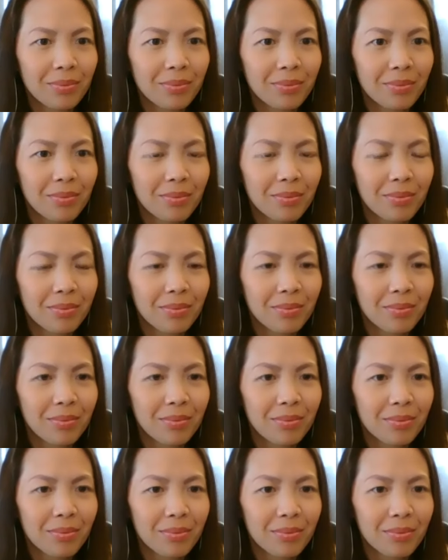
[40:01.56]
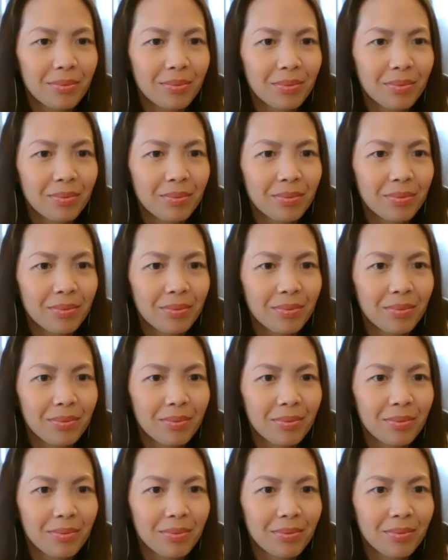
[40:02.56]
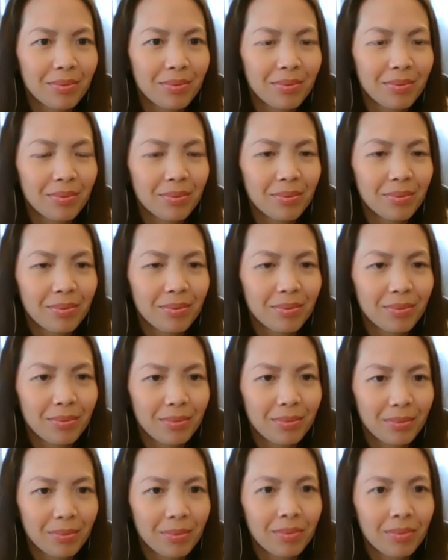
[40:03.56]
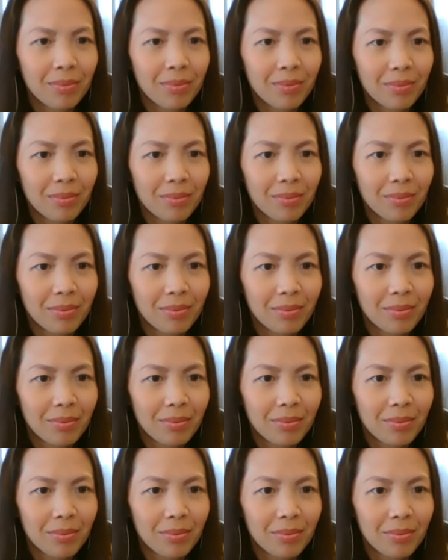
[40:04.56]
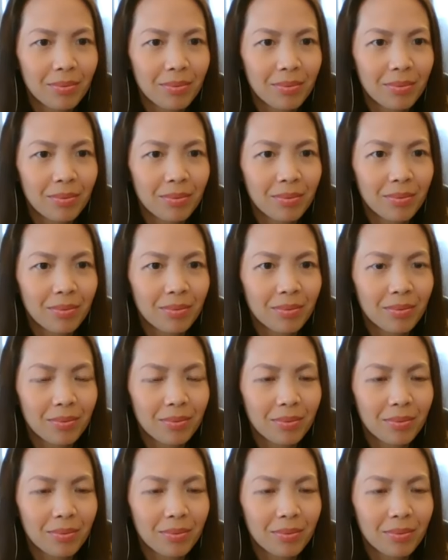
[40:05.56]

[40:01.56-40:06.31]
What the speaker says: No words are spoken by the person on screen.